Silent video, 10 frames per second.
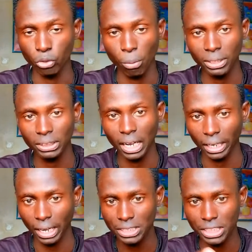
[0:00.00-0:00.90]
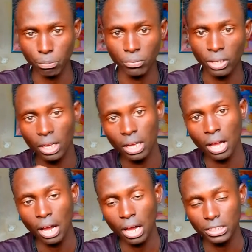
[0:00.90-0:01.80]
with your partner and ask him
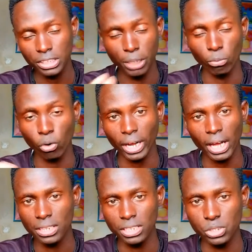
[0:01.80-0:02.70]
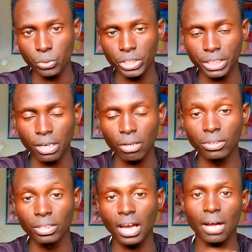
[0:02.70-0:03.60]
or her this question,
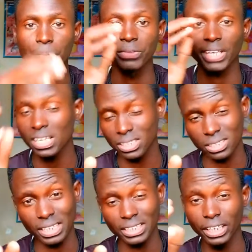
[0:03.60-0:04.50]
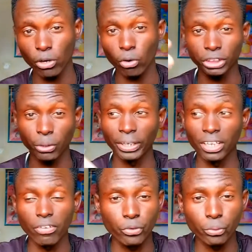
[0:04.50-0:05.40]
and the answers that he or she will
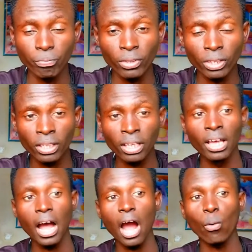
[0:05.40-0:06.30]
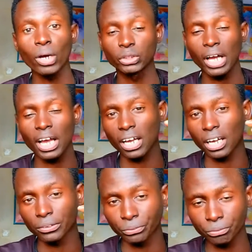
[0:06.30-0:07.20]
give you are what
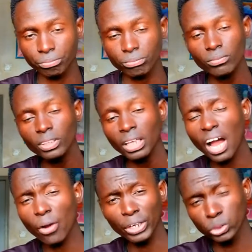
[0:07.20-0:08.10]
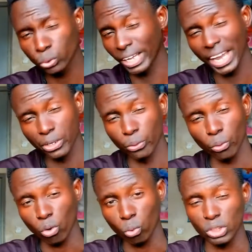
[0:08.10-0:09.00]
are going to guide
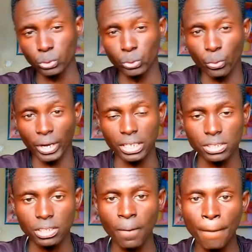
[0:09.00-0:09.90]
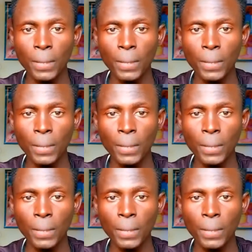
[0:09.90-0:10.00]
you on what to do next.